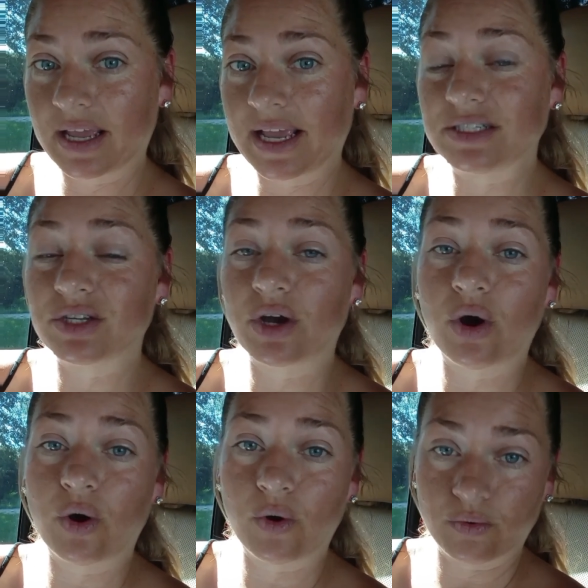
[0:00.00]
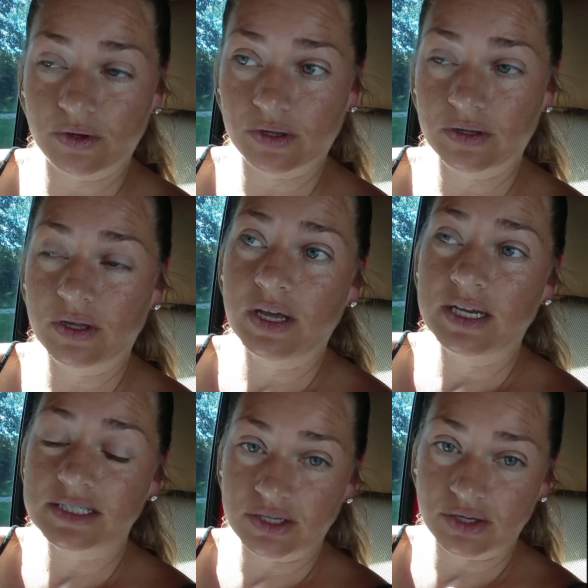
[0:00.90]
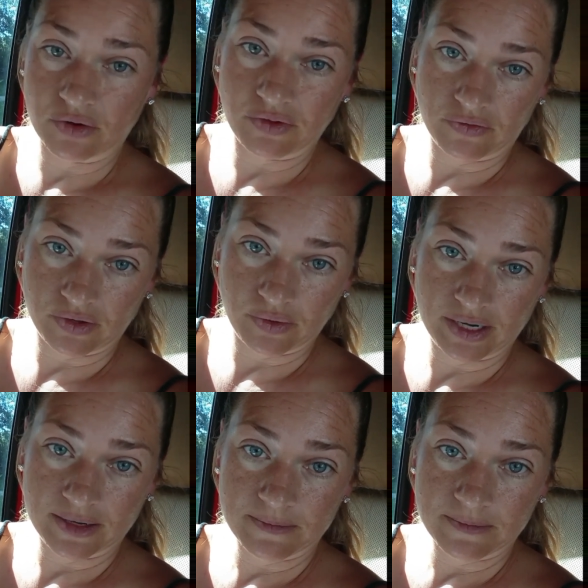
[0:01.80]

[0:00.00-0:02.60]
its own synovial fluid,